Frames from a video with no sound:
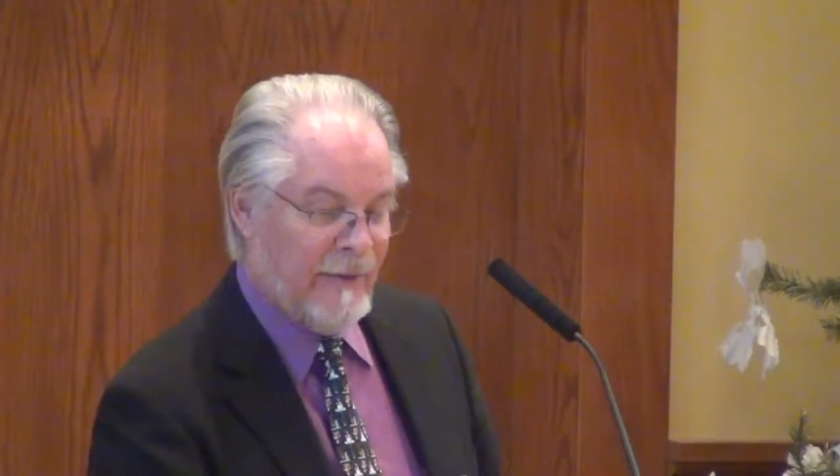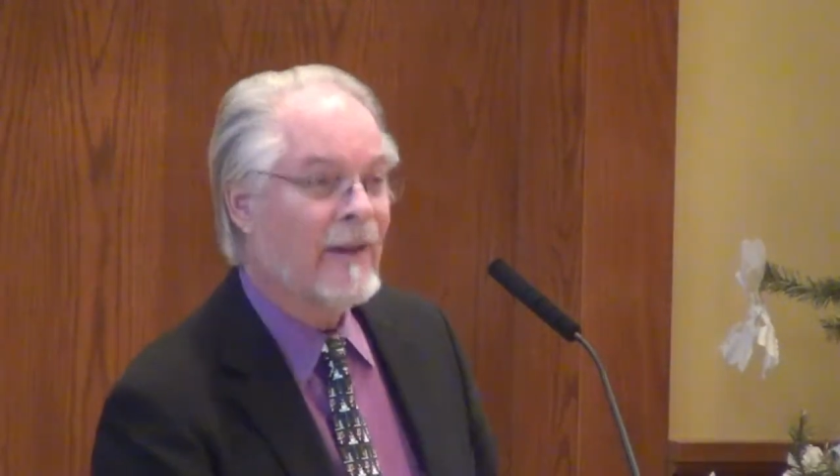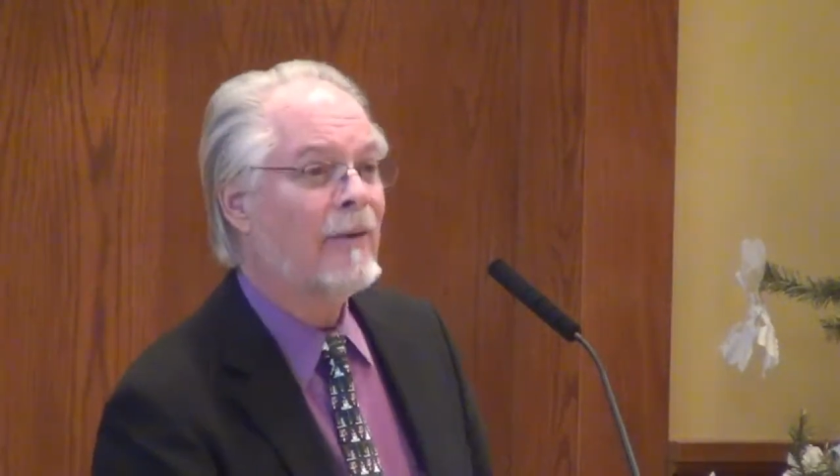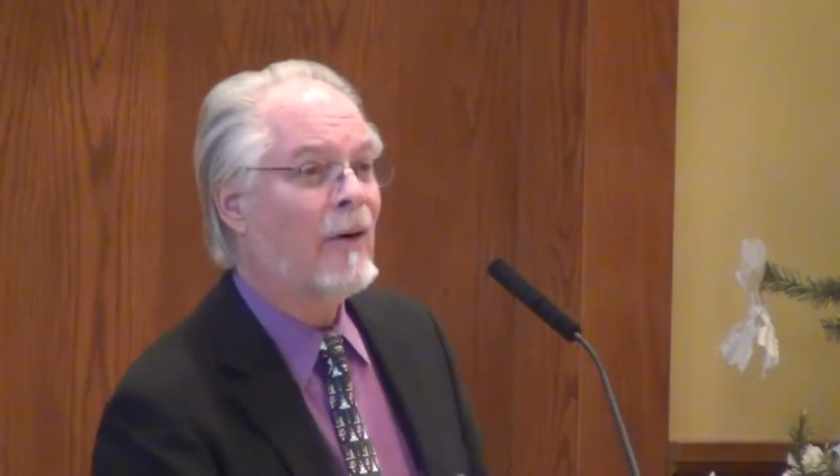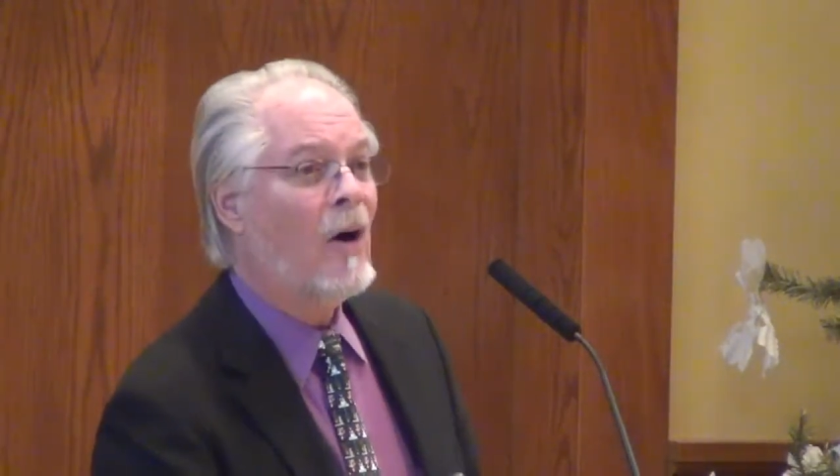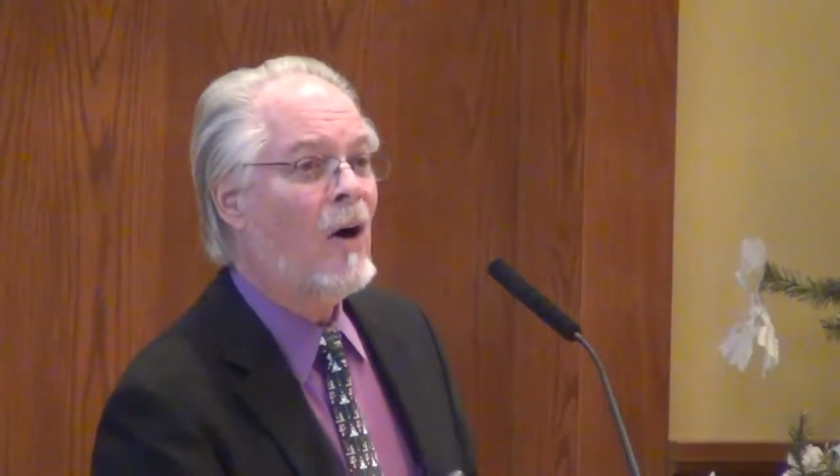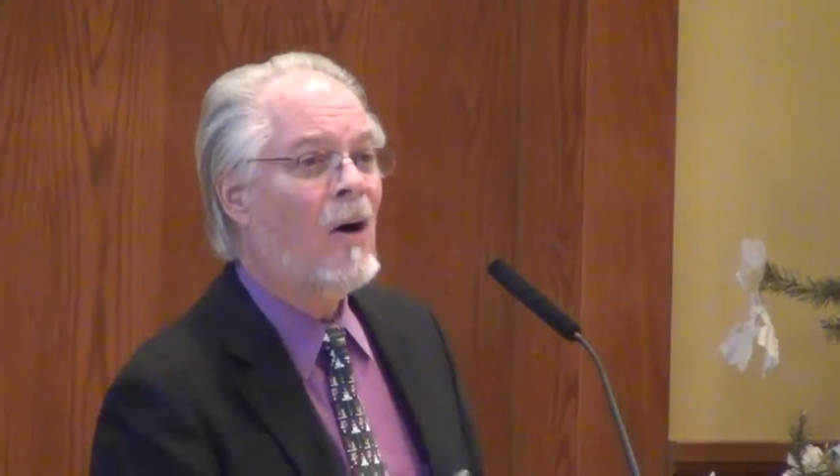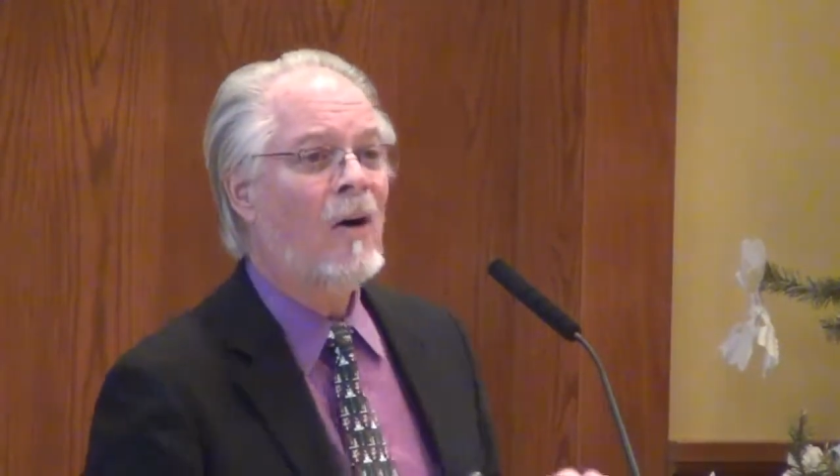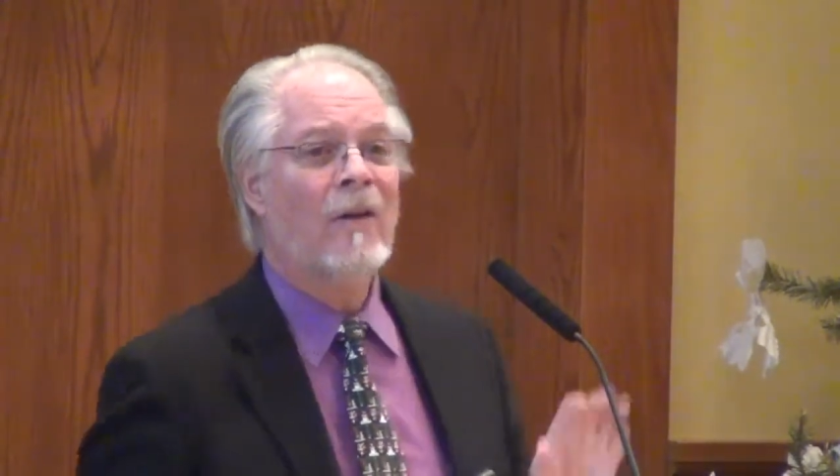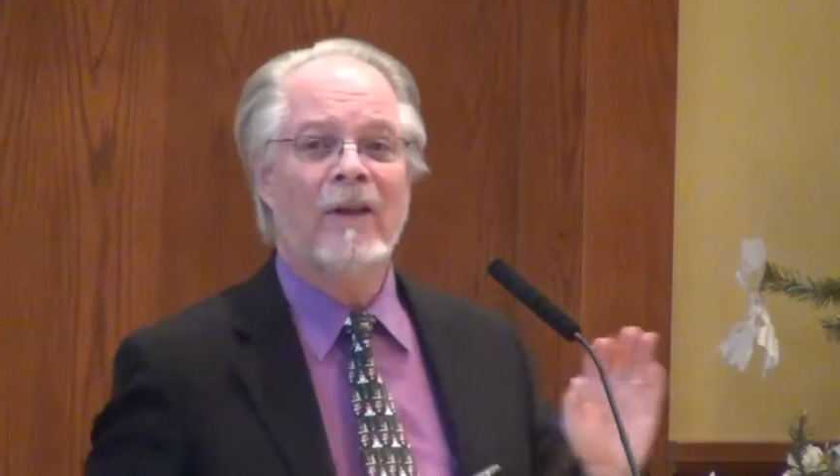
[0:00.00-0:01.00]
that of
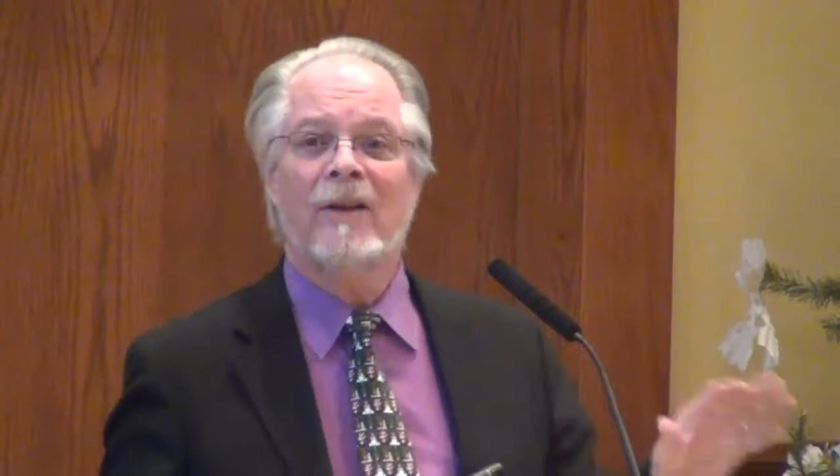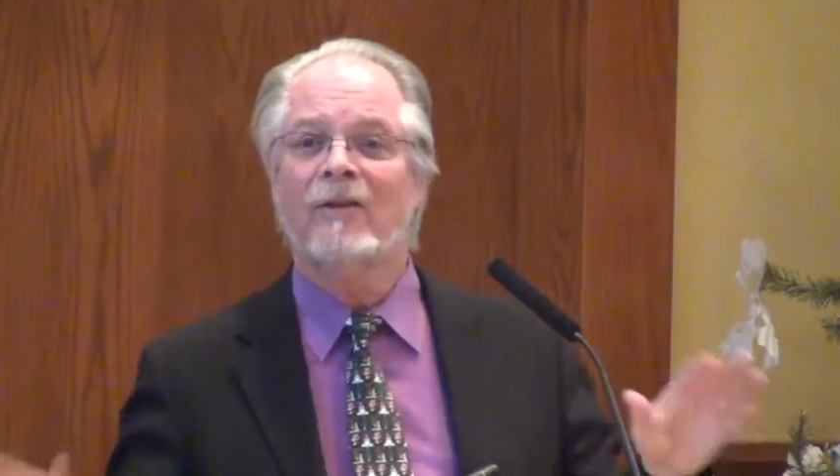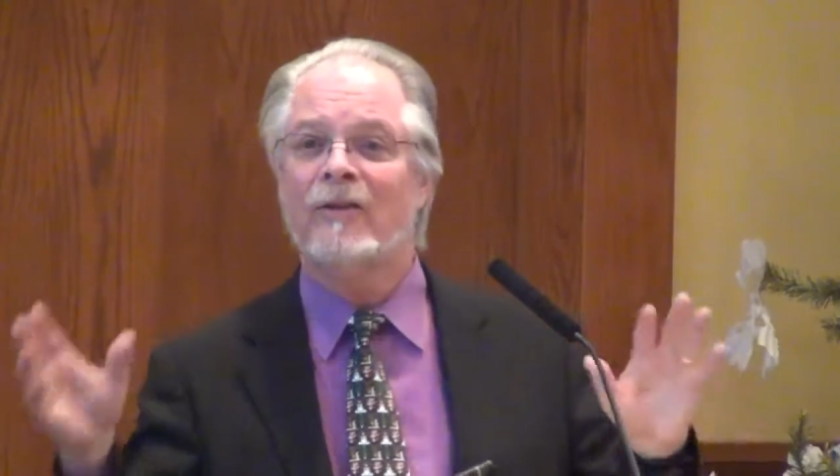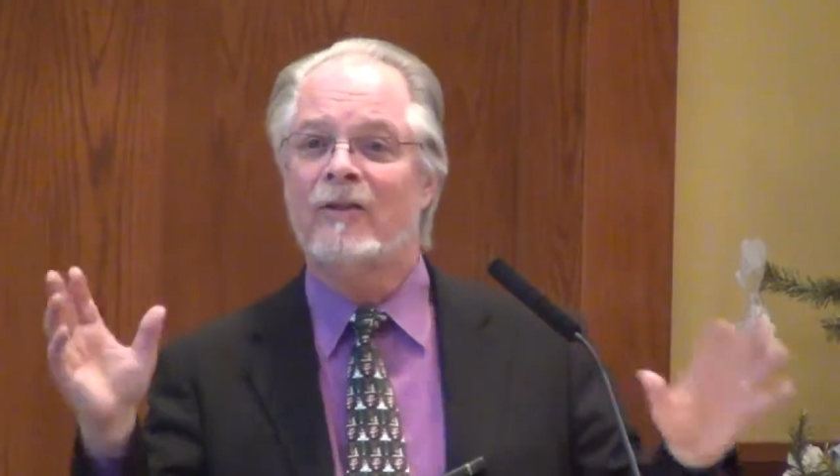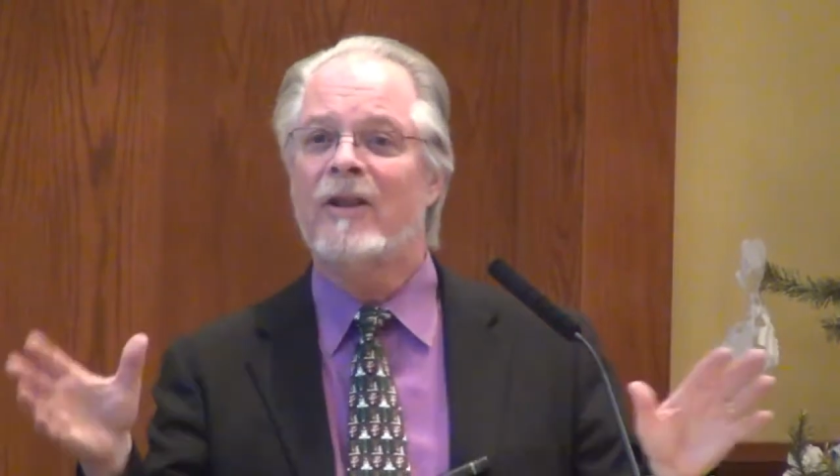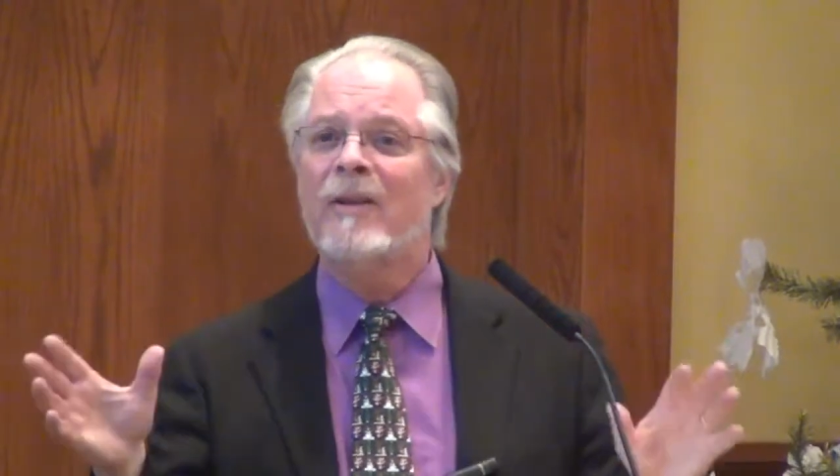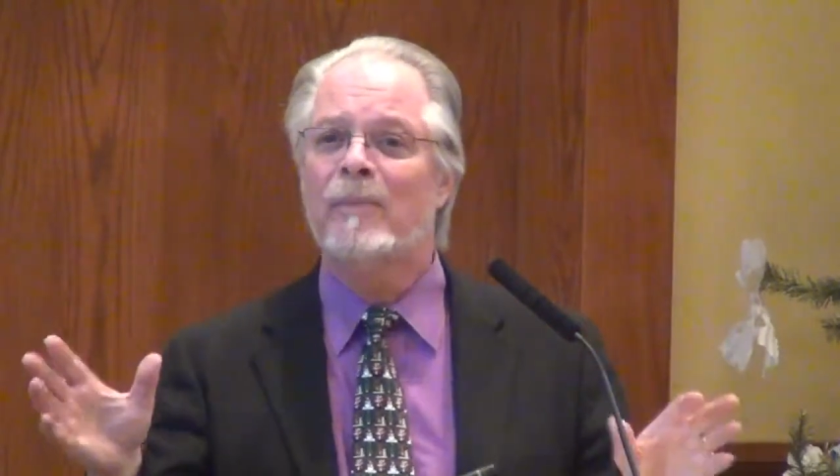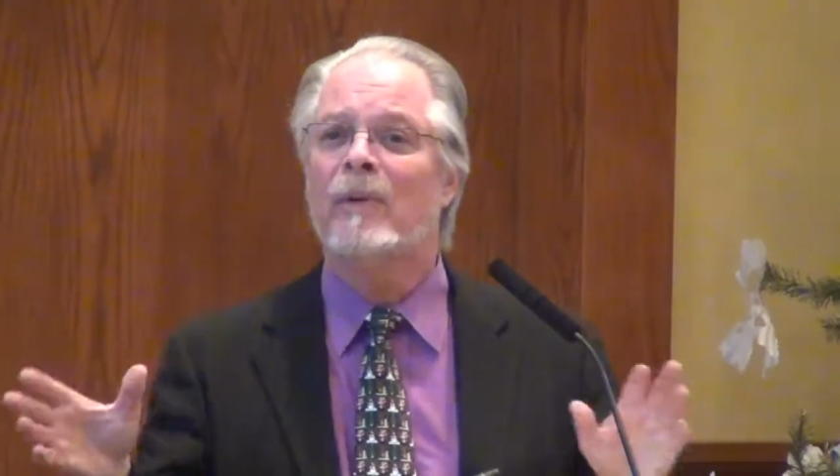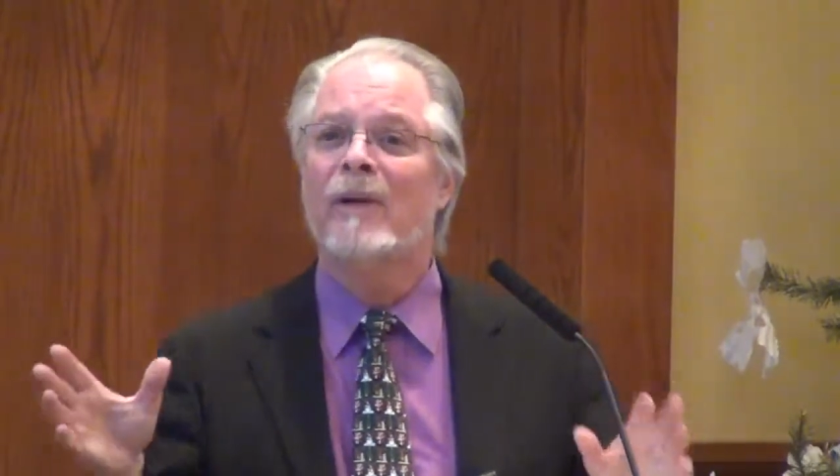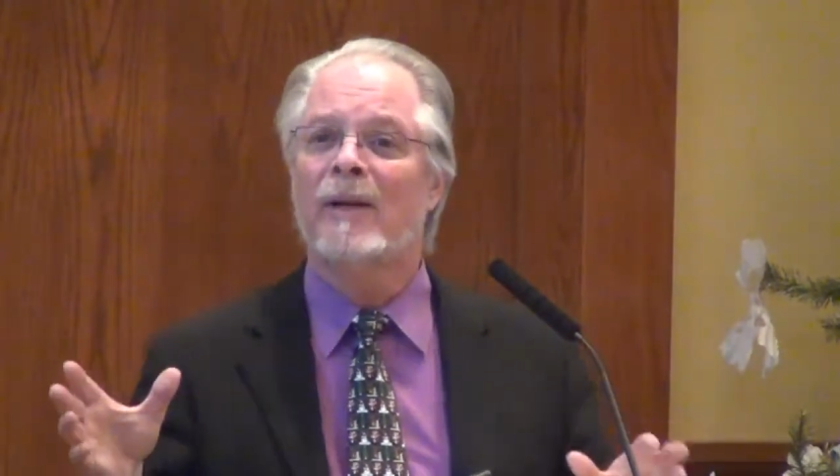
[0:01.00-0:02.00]
all these
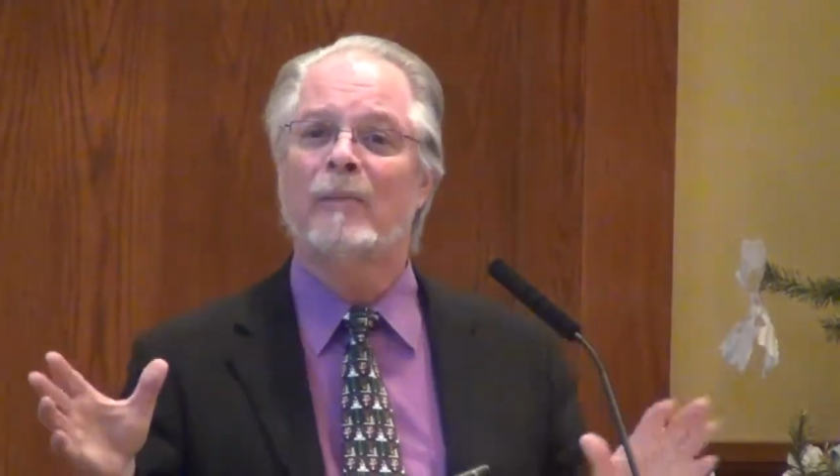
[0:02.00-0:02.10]
deeply